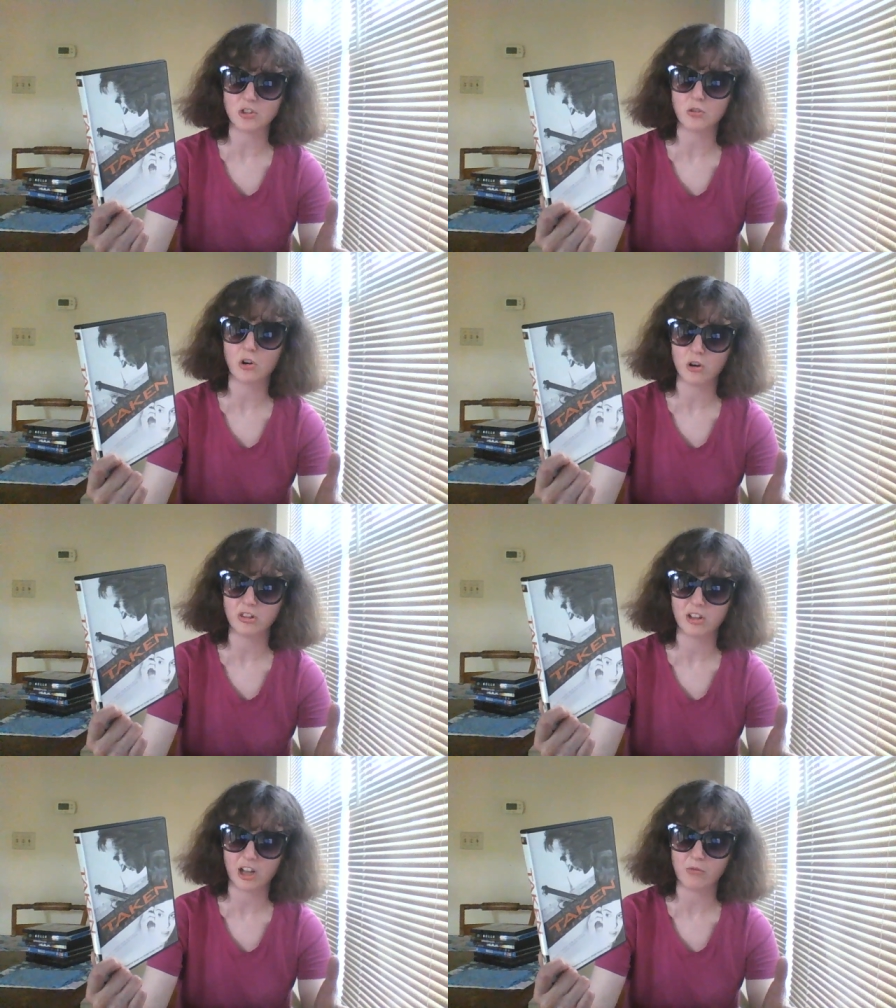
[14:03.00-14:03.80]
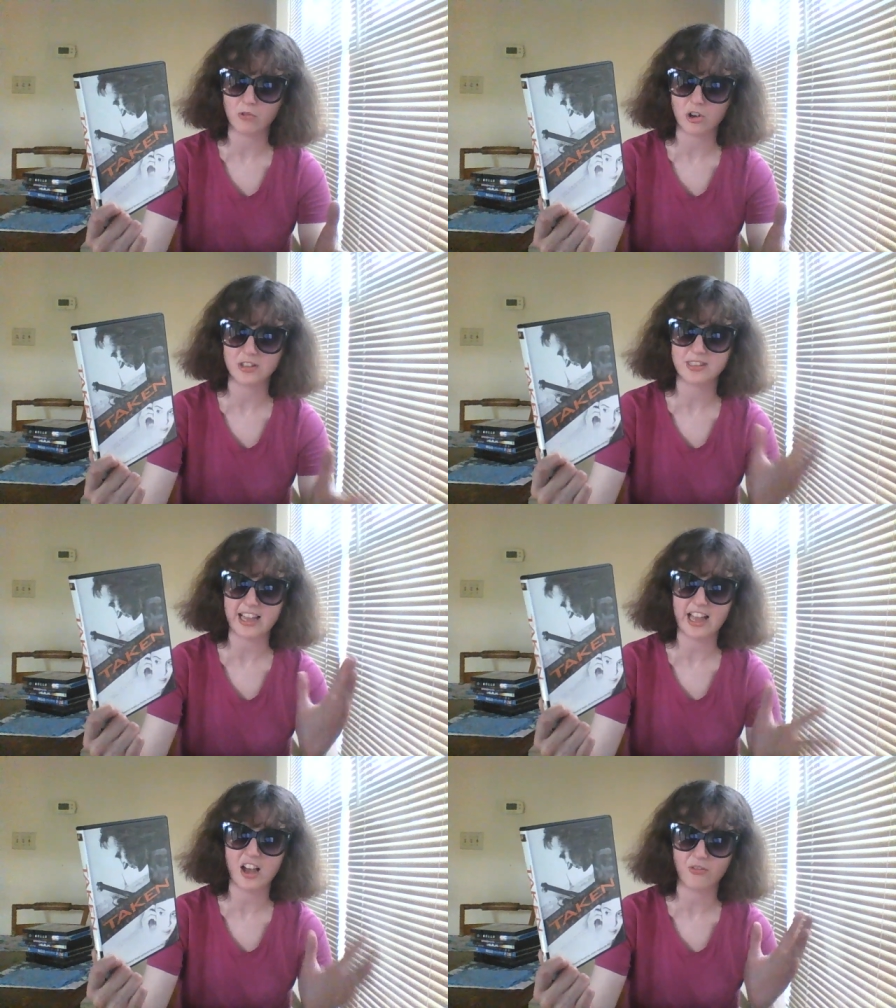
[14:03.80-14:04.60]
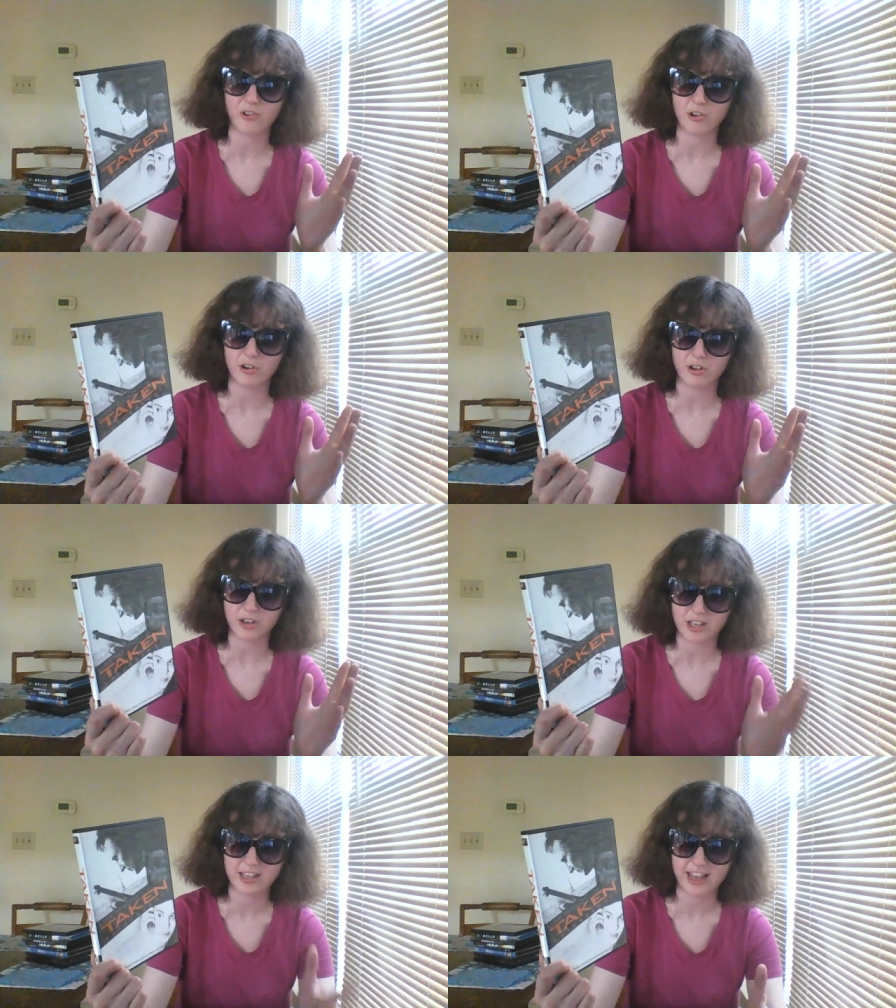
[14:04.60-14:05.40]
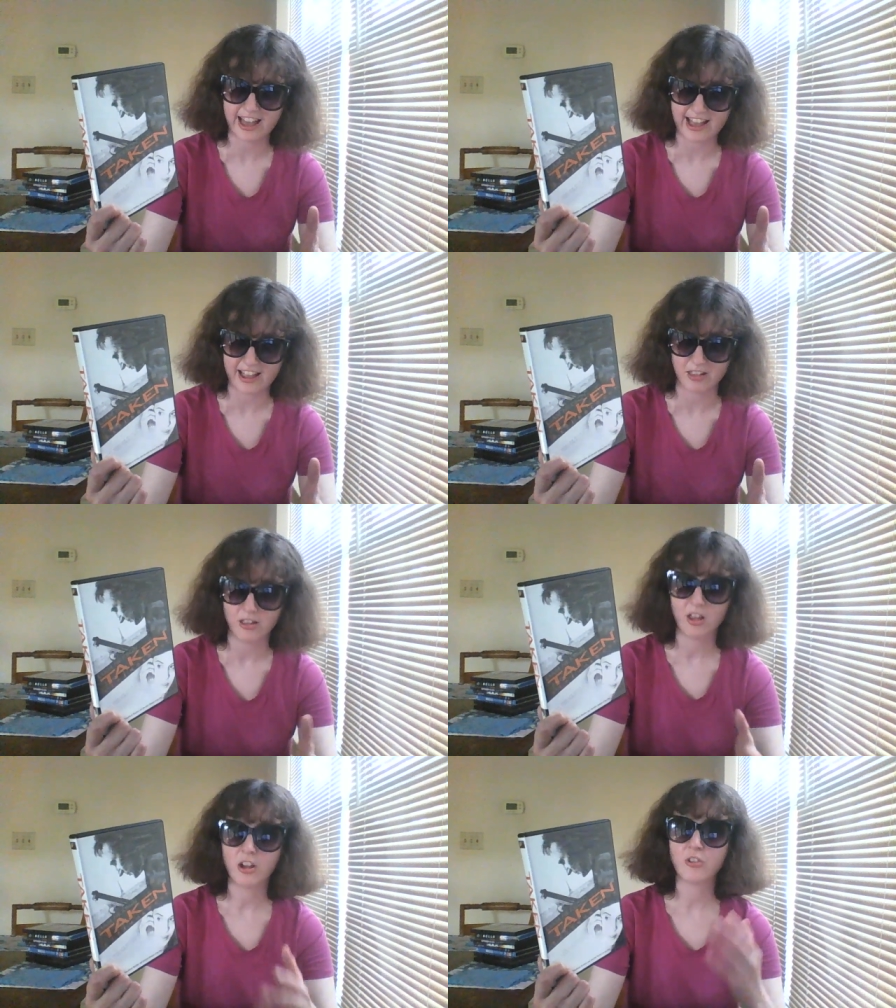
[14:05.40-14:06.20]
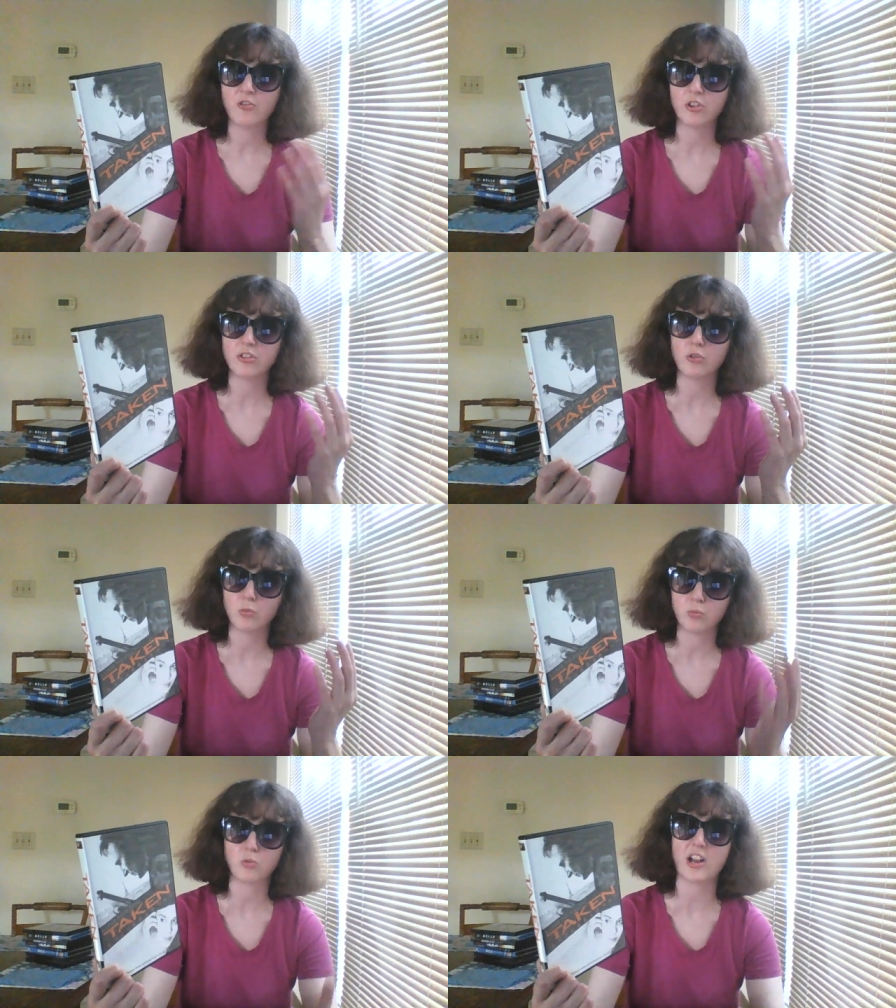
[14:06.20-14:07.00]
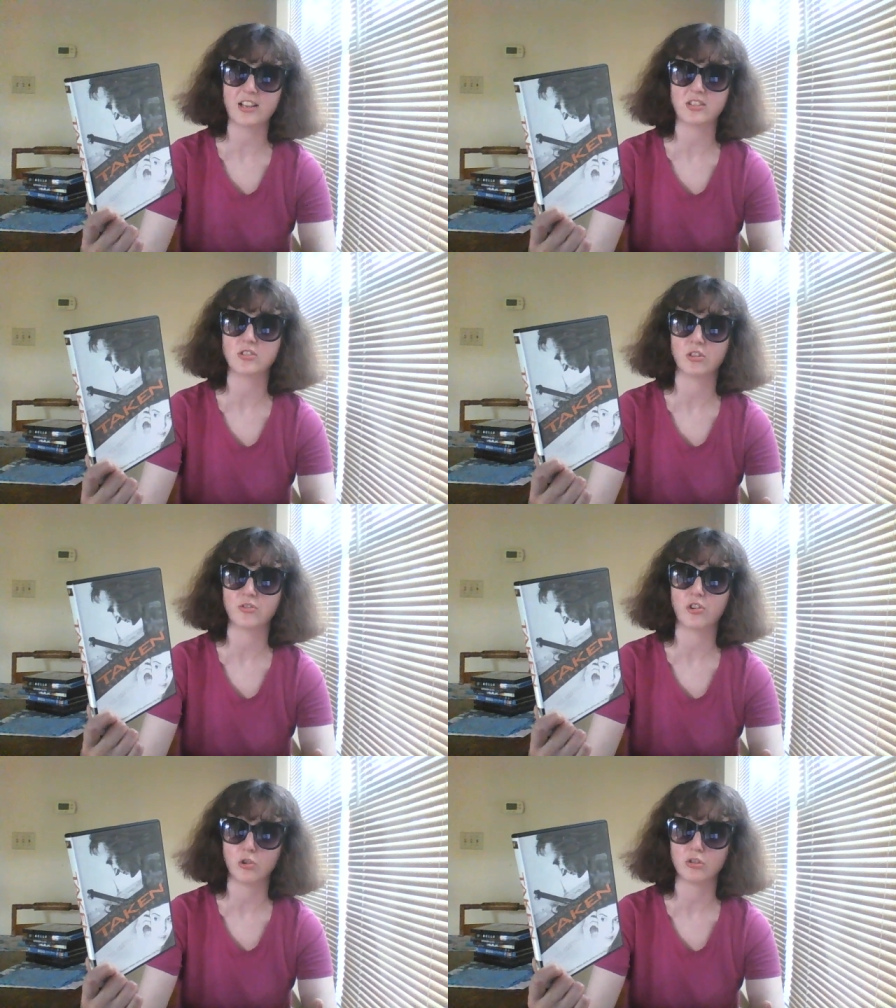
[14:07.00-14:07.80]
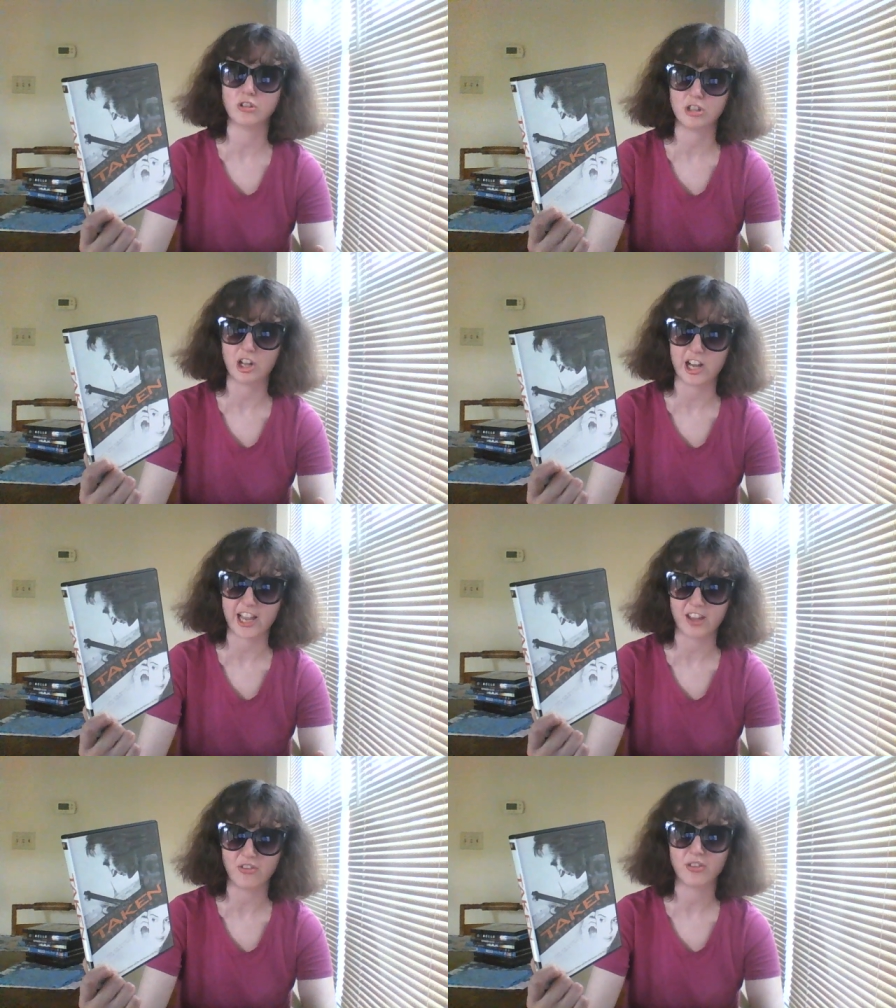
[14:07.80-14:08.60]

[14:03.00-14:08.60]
to her loved ones ever again for the rest of her life.